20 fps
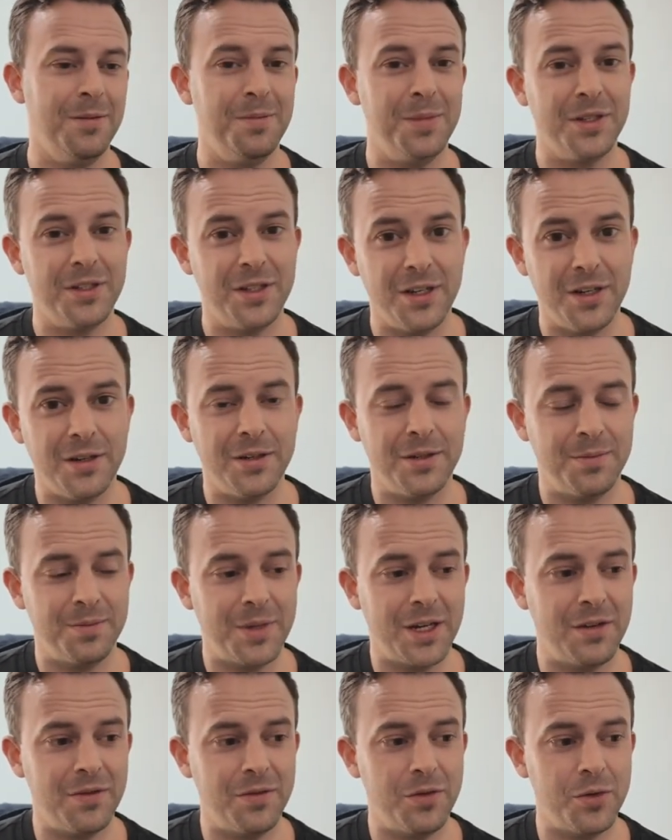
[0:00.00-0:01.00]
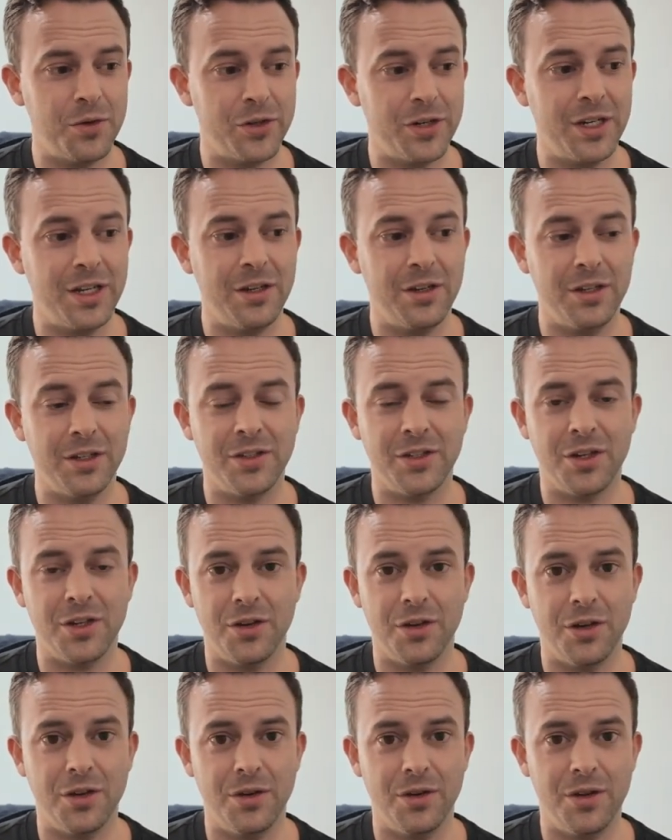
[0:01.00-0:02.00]
But yeah, unfortunately, it's going
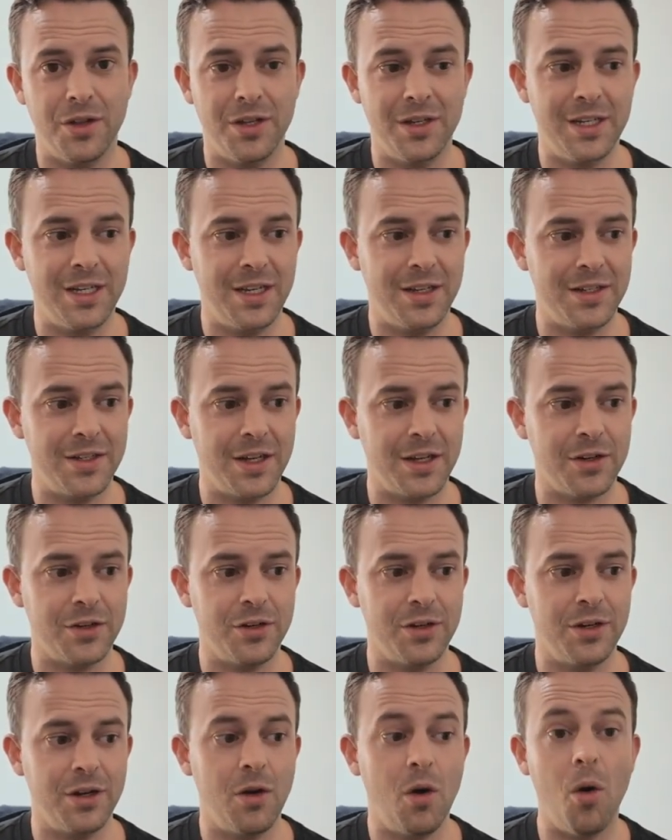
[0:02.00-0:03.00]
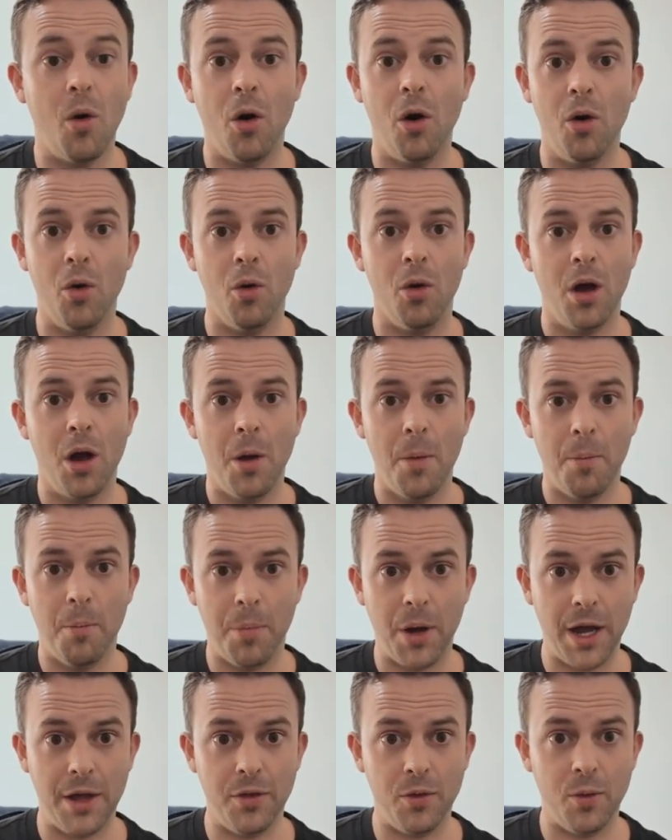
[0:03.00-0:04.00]
to go to the D section. Oh,
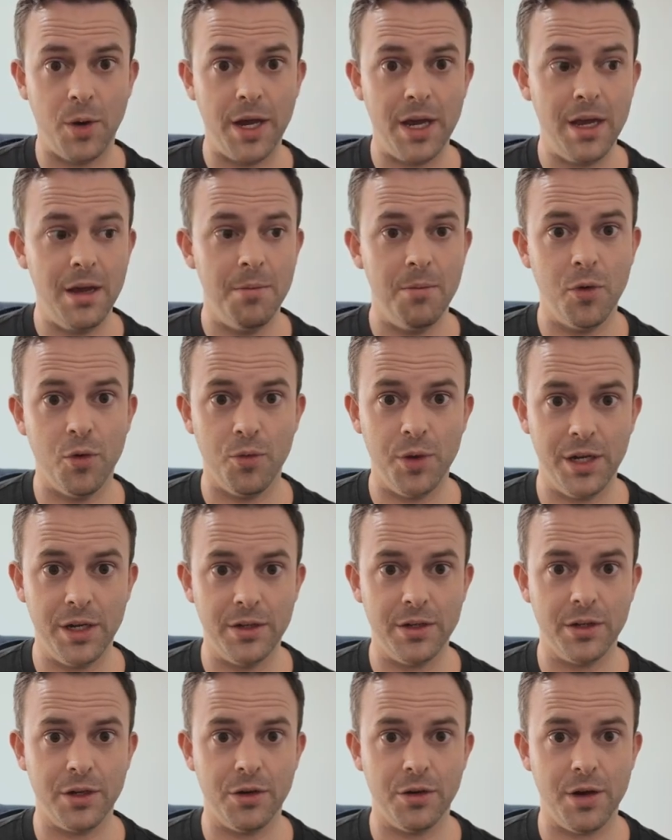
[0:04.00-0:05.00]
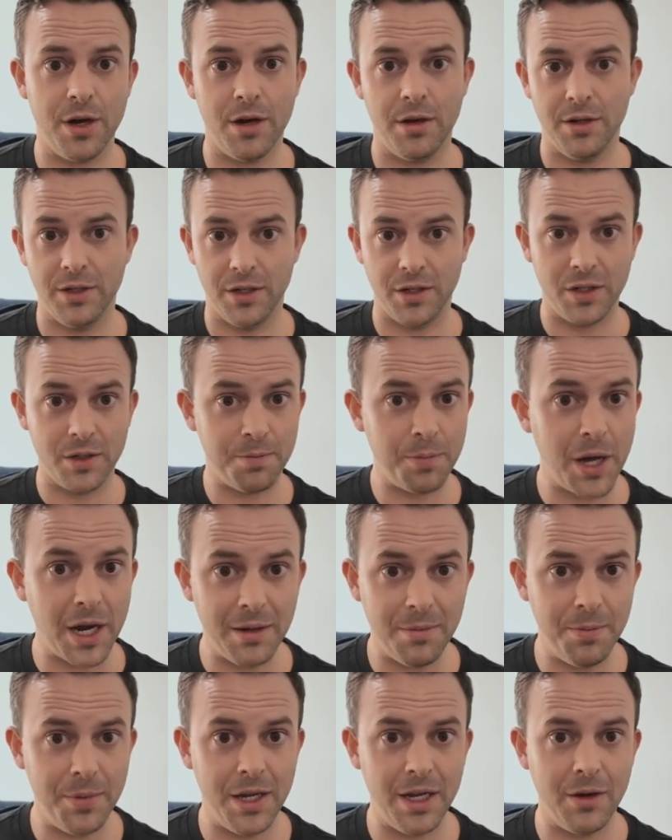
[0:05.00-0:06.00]
by the way, Marina de Carrera,
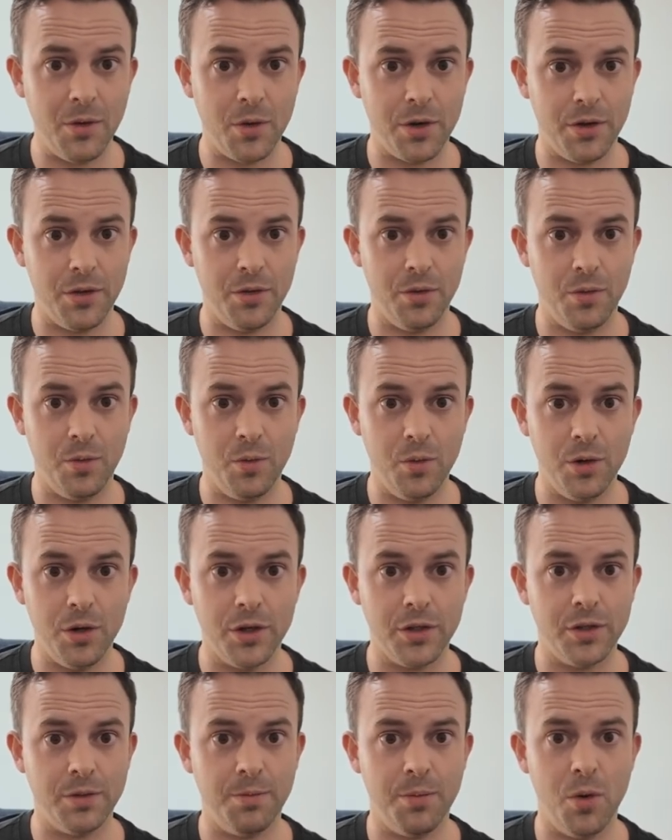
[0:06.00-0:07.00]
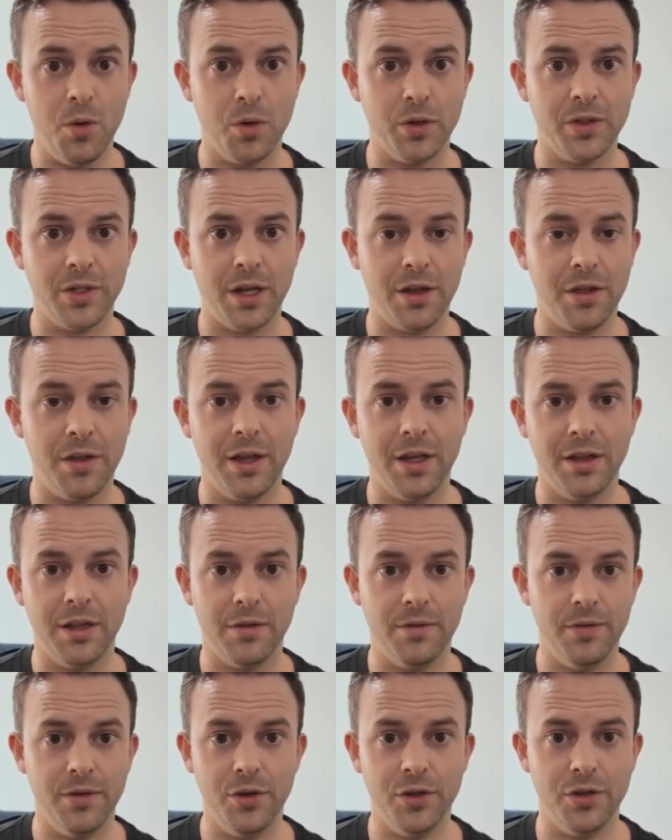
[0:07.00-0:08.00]
despite being one of the worst ports I think
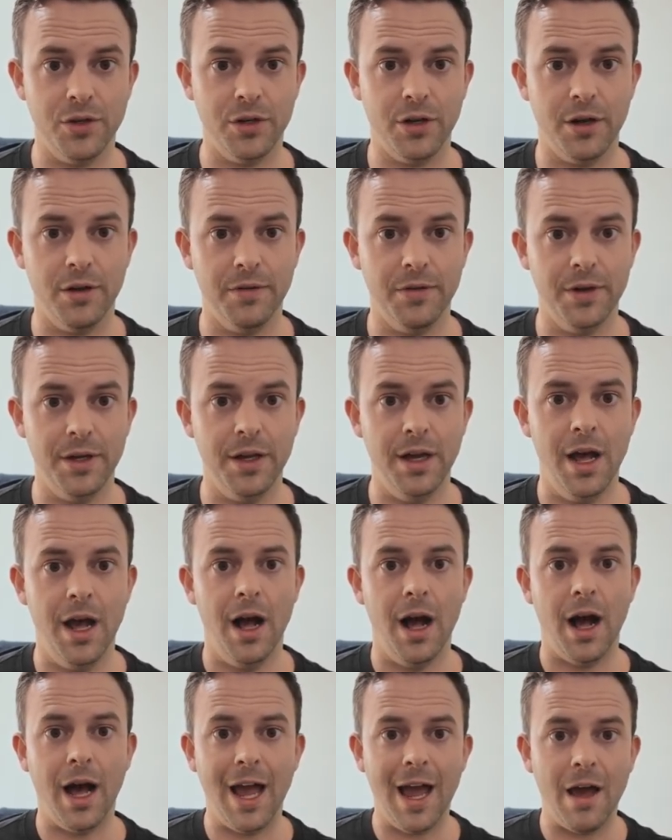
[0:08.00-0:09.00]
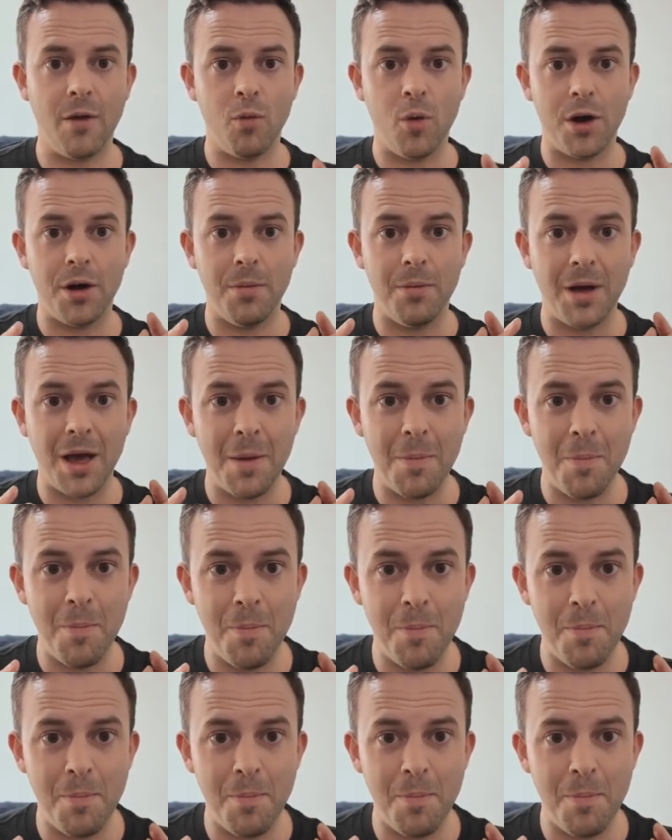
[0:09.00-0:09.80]
that Virgin offer, I had one of my